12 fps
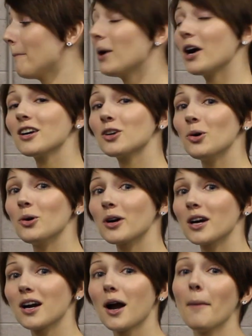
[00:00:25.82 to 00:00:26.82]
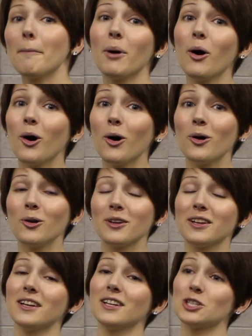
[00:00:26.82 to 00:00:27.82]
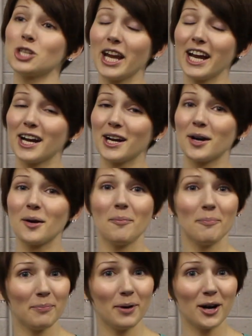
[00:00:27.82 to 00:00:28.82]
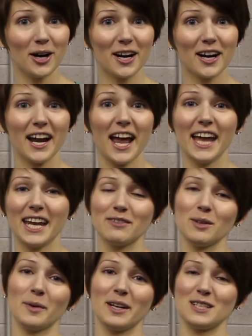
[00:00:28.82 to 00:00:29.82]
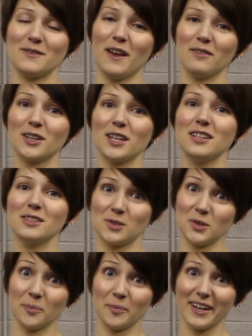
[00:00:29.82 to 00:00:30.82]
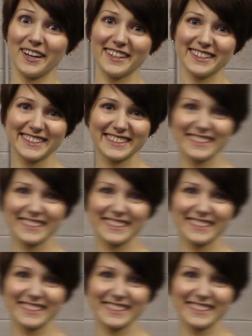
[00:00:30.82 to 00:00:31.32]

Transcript: parkour, pole, chair, barre, and everybody's favorite, Zumba.